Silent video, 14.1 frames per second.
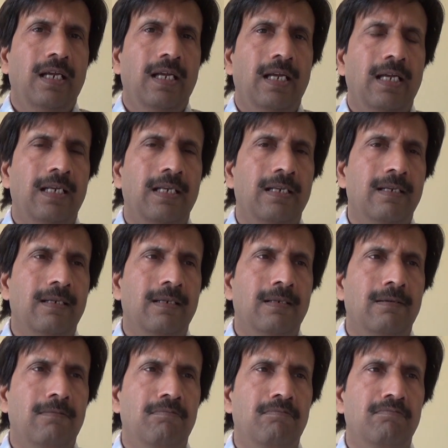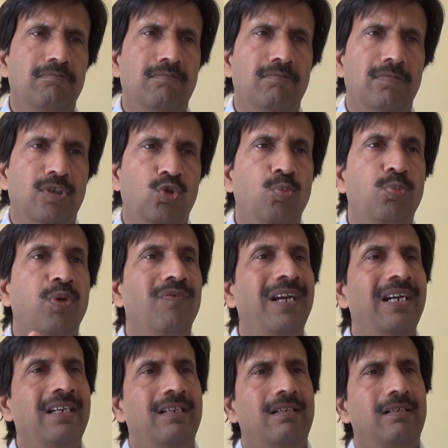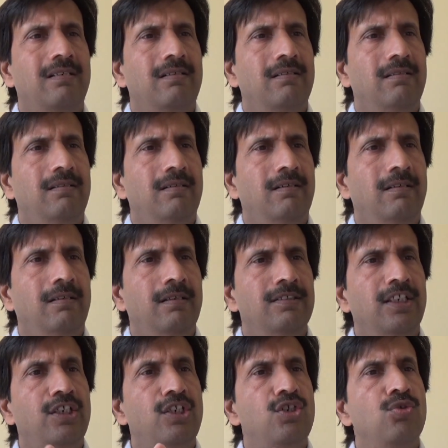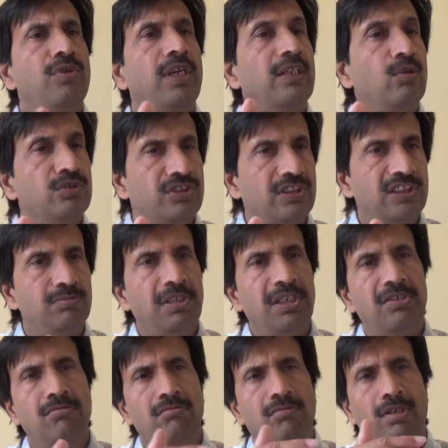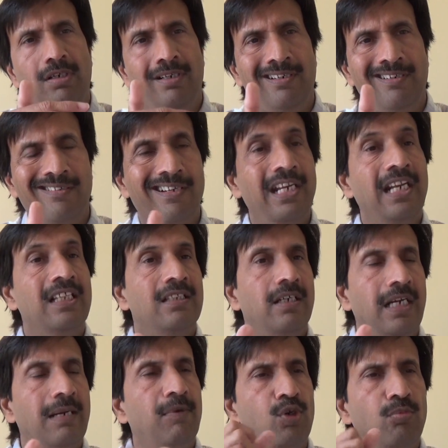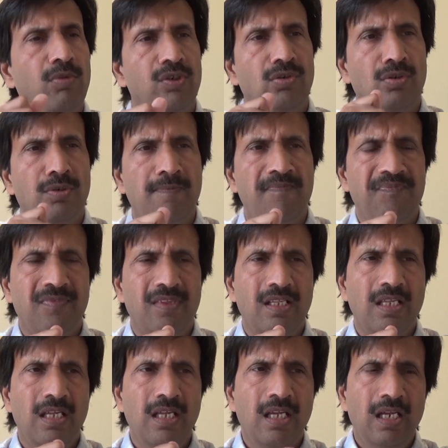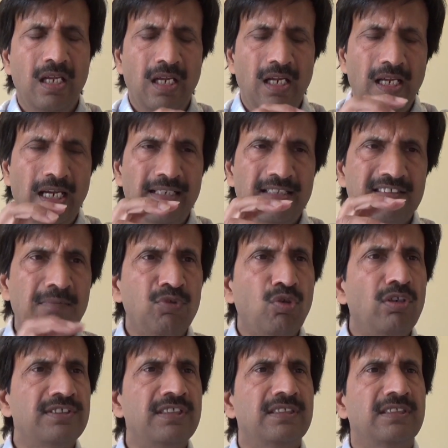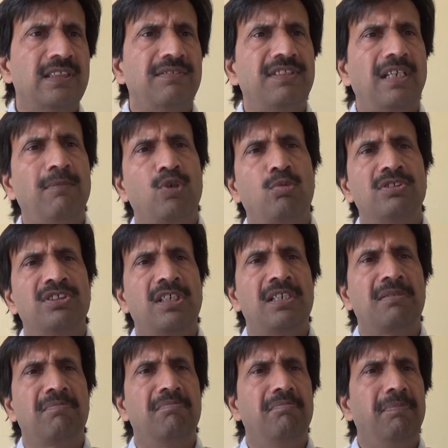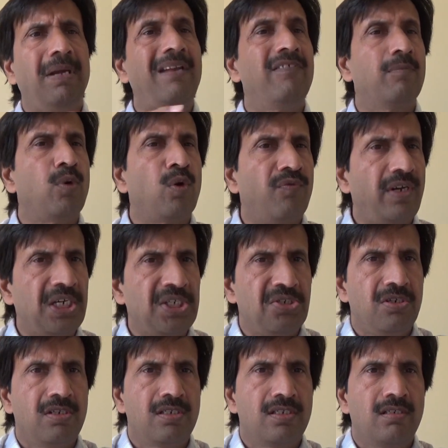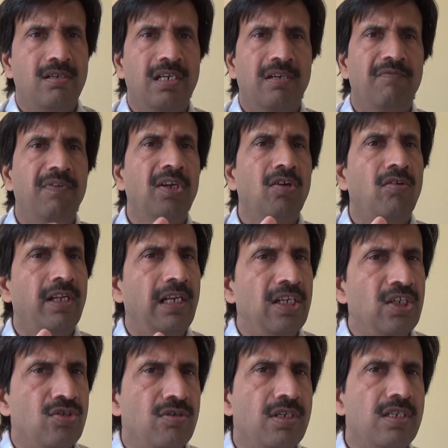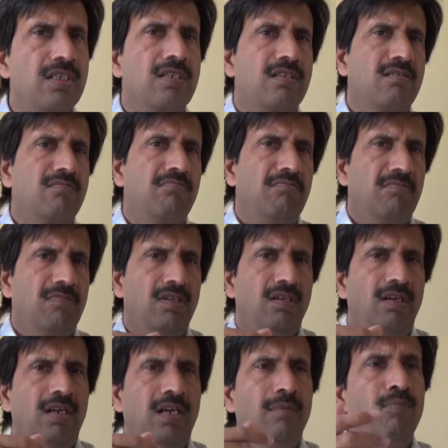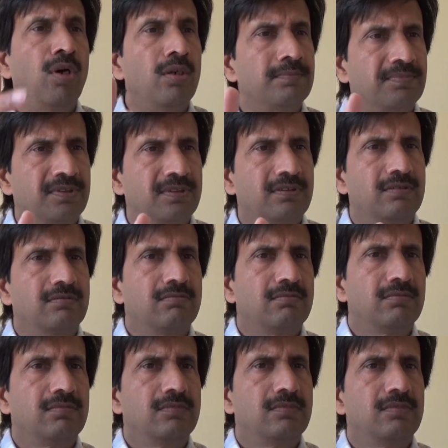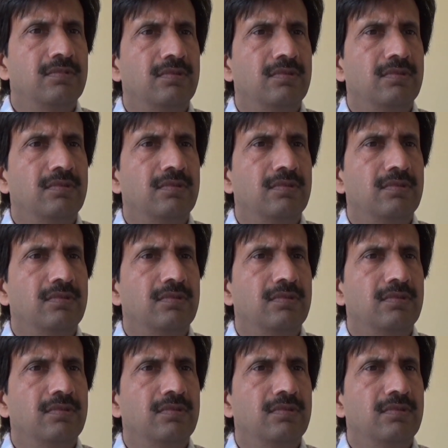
and uh, to prevent uh, the tissue necrosis by uh, draining the hematoma And some causes of hematomas are pelvic bone fractures like fingernail injuries, uh, bumps, uh,